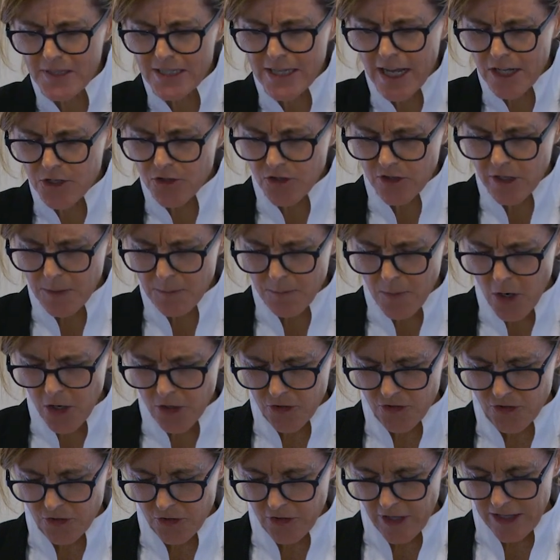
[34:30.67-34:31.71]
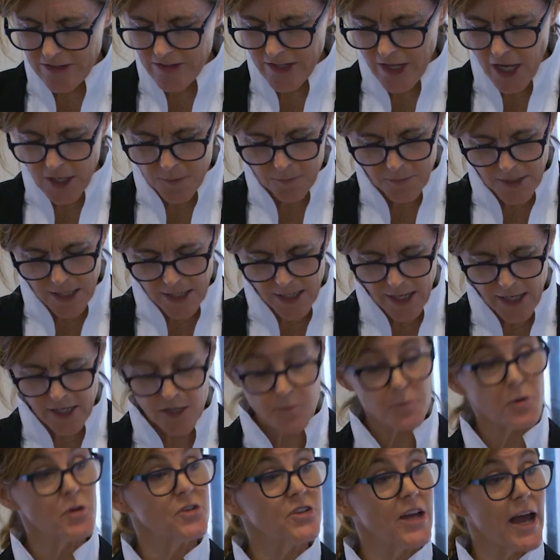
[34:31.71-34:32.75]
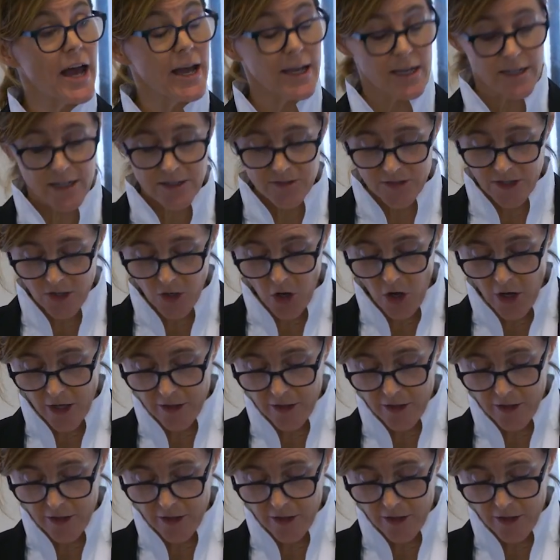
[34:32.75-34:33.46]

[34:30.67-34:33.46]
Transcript: potentially marshal as the unmediated protagonists and